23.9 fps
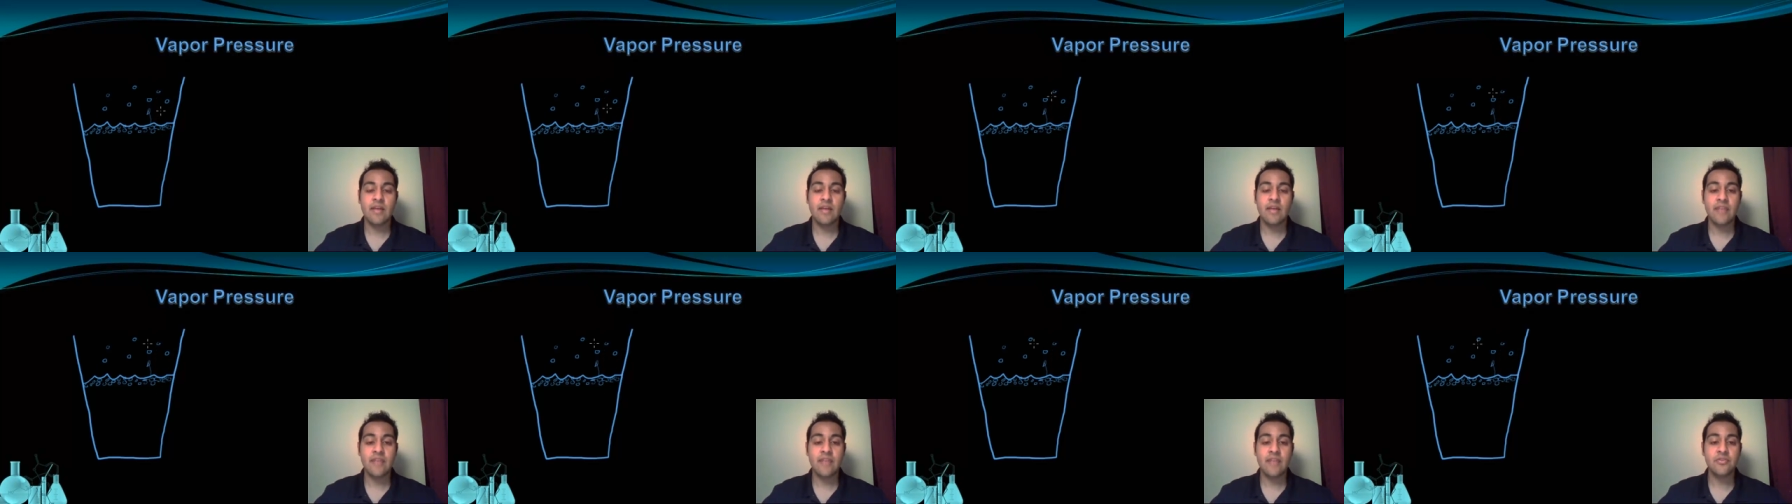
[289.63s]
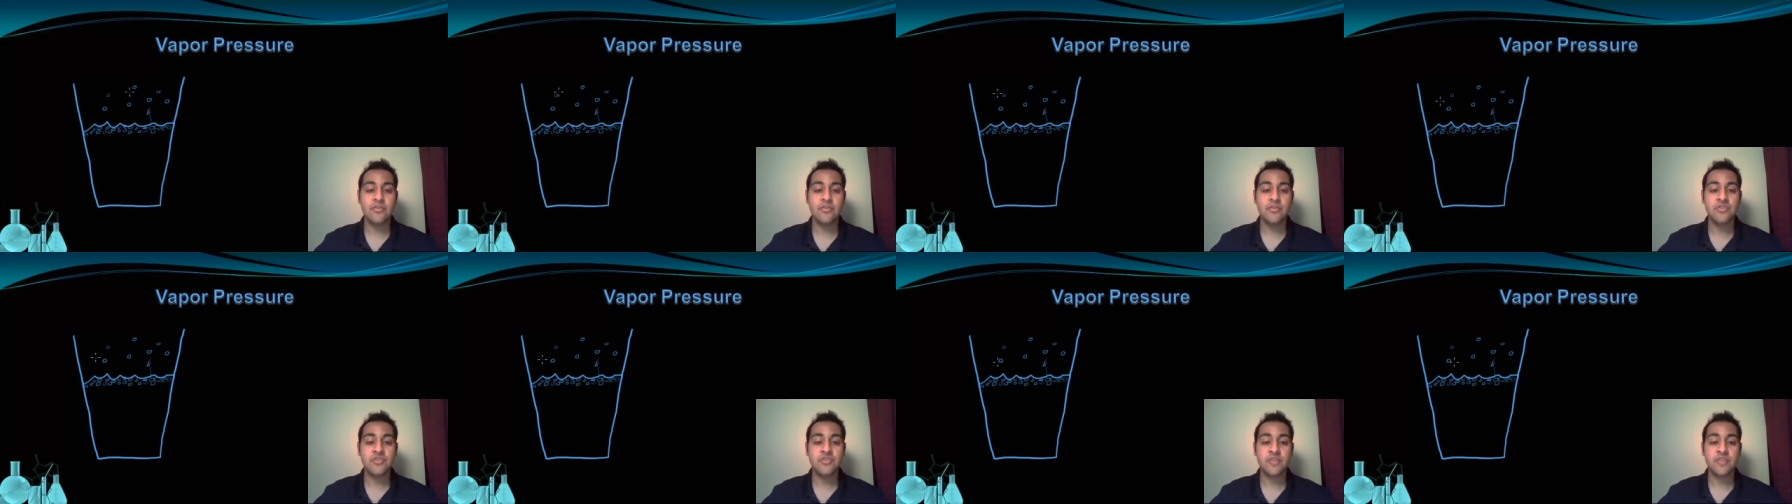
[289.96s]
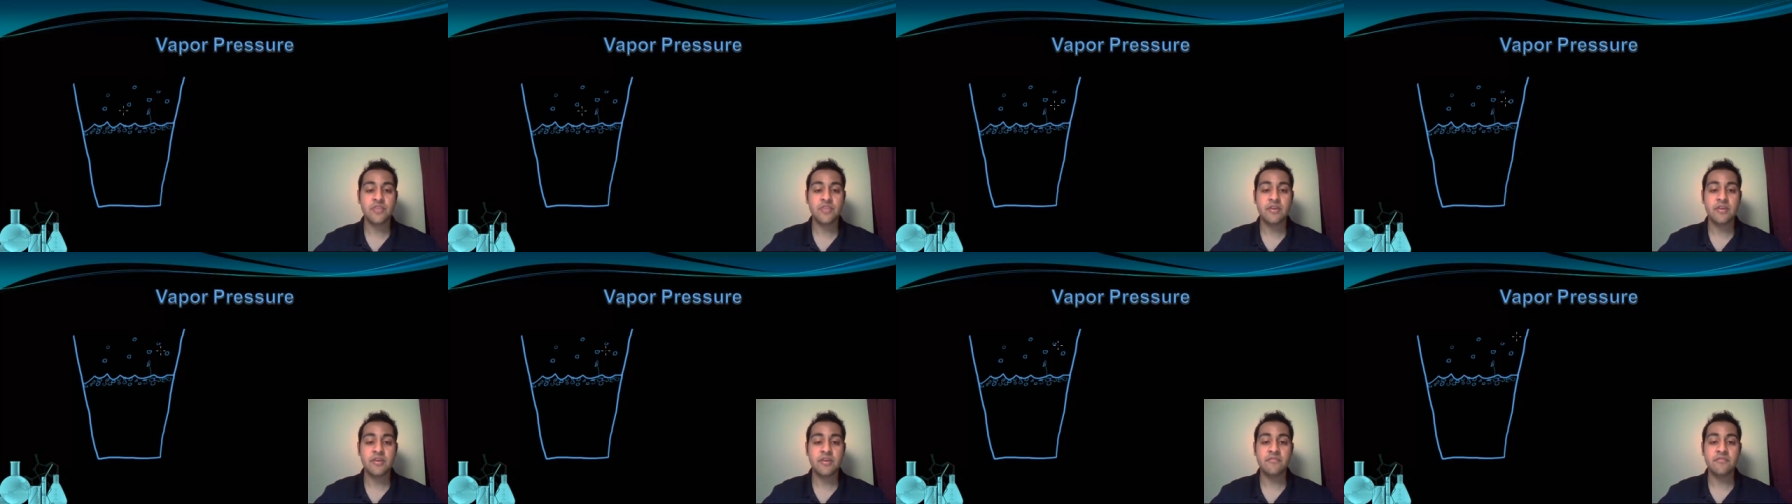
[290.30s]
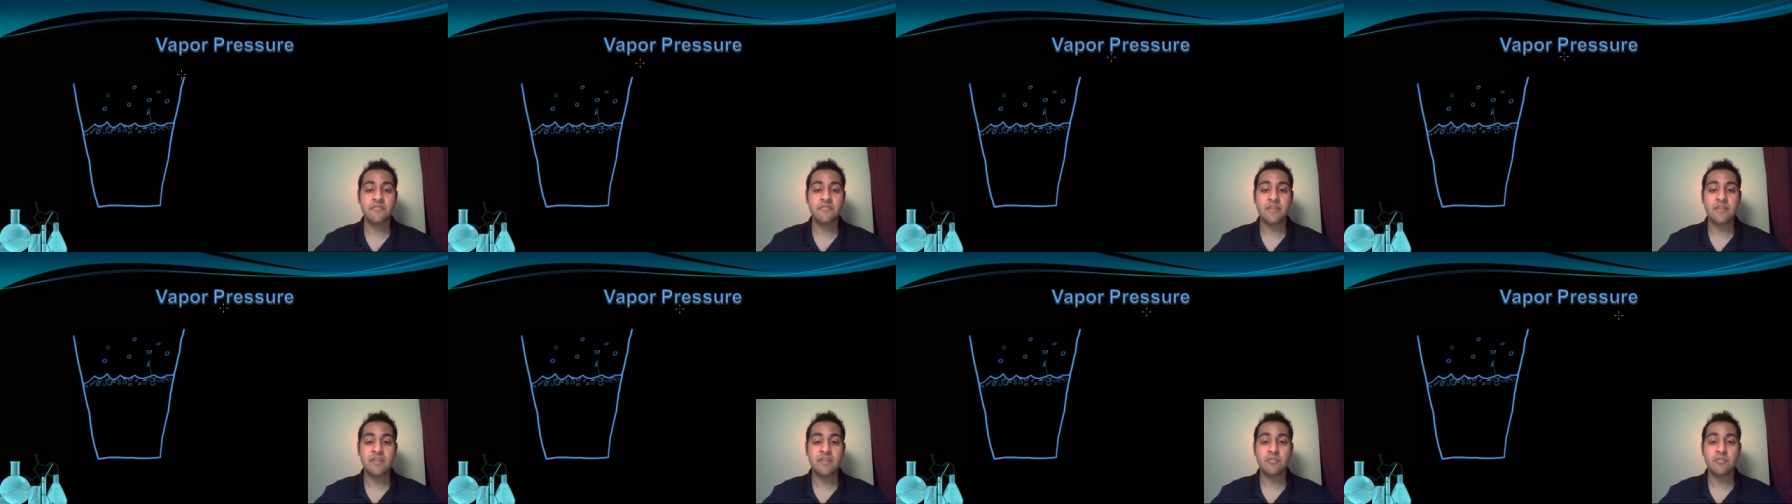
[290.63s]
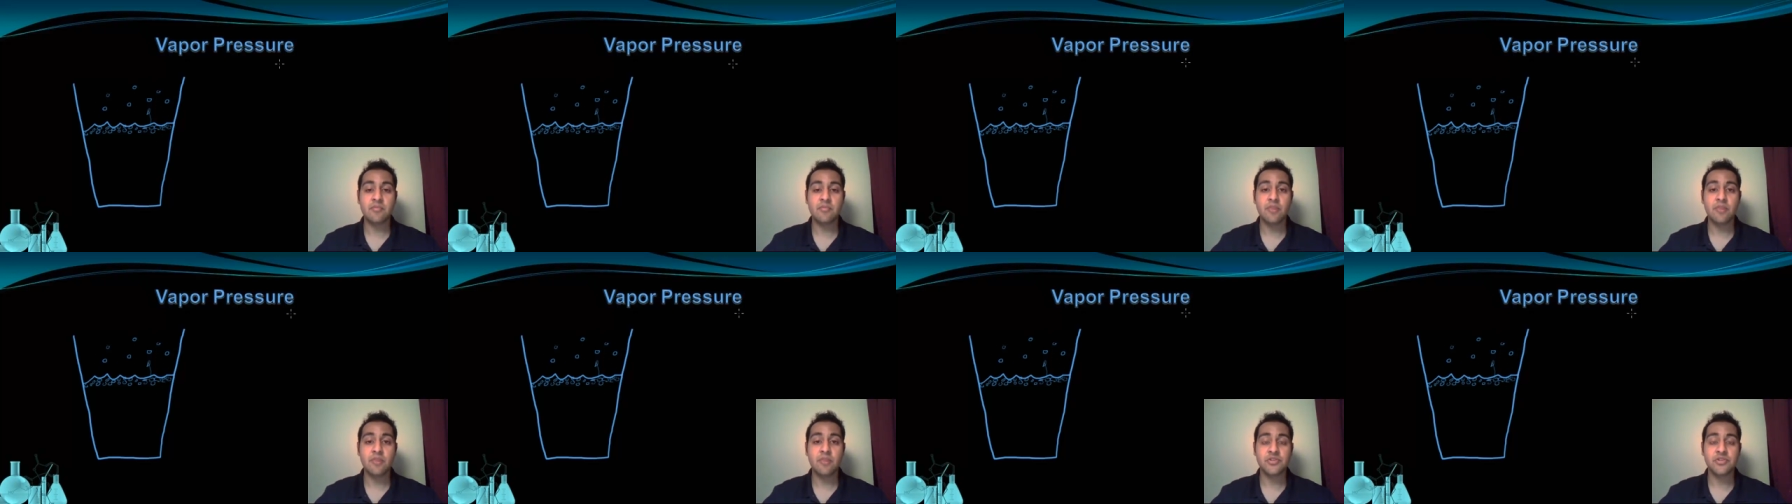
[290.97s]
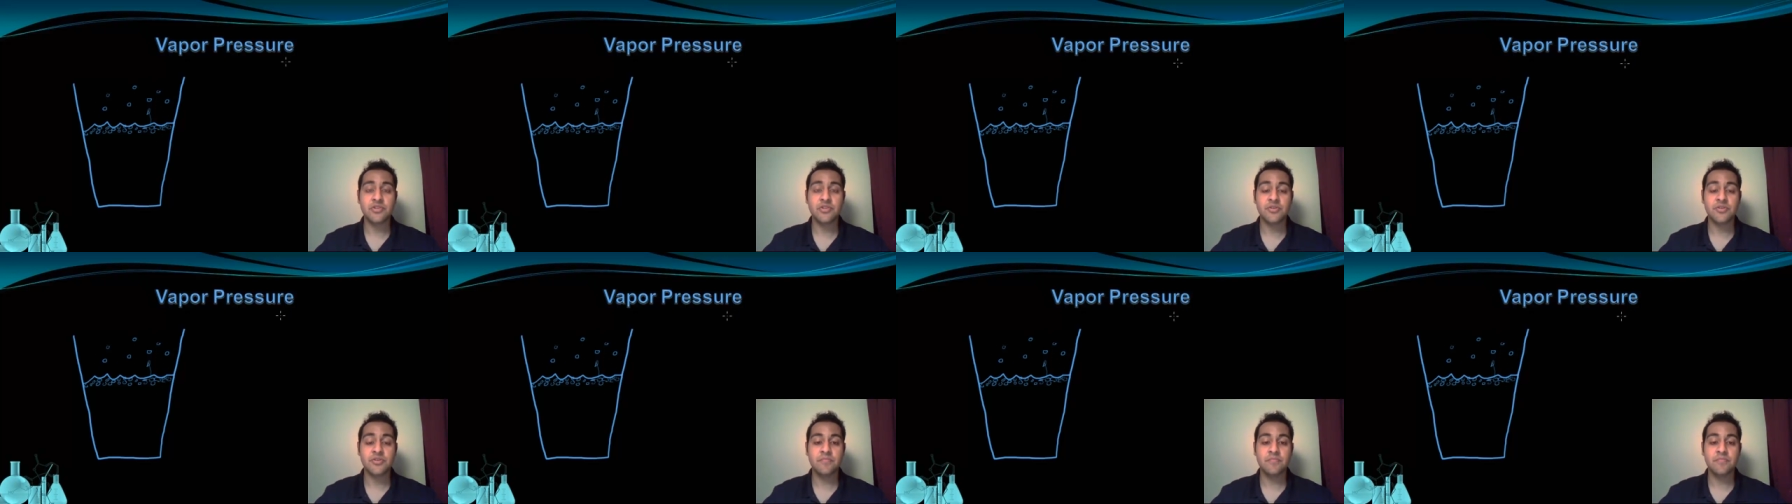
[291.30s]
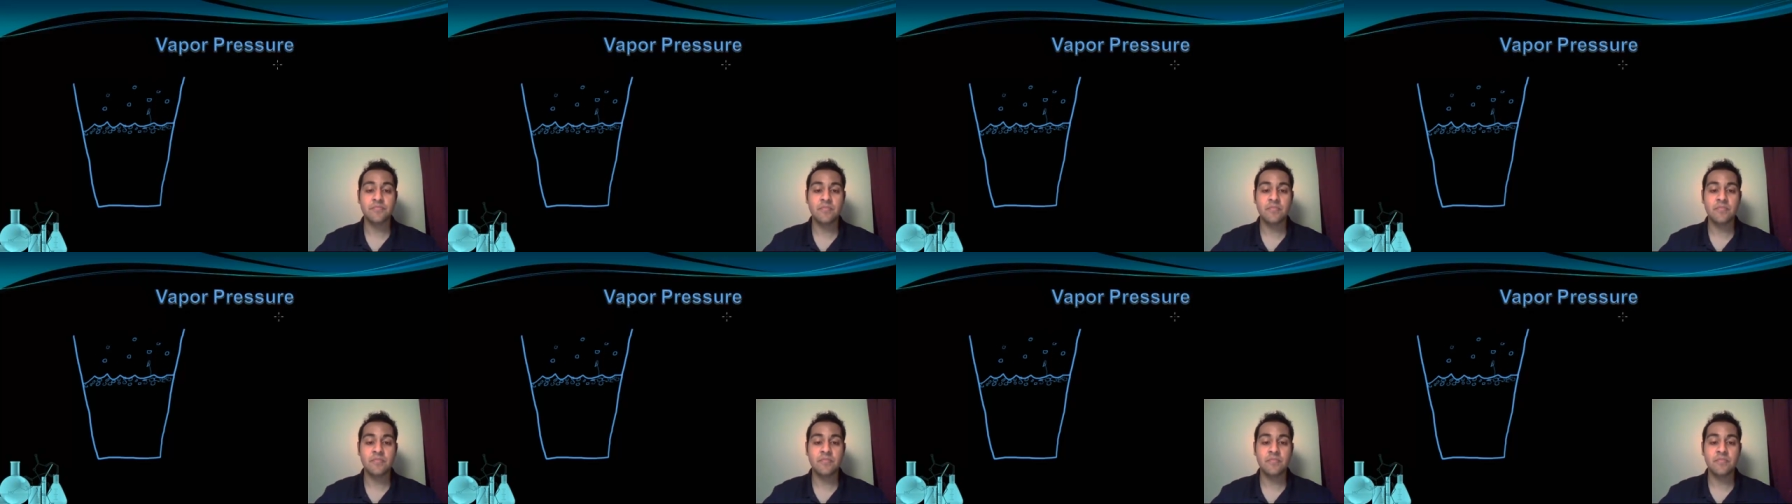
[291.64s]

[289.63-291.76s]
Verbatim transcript: And they're generating vapor pressure.